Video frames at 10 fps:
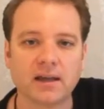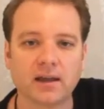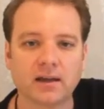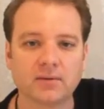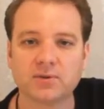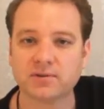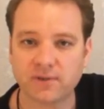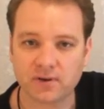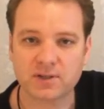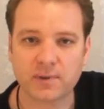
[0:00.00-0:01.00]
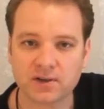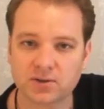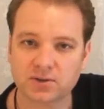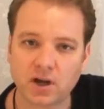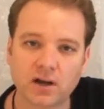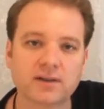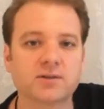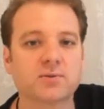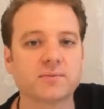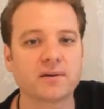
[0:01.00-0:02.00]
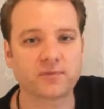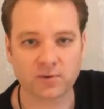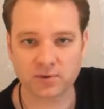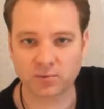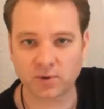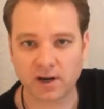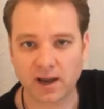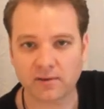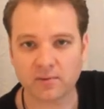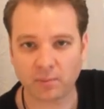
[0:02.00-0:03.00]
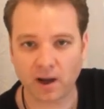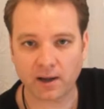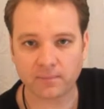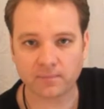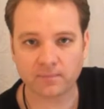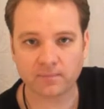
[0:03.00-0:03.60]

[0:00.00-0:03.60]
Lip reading: And it was a very special dog because it was my first one I ever bought.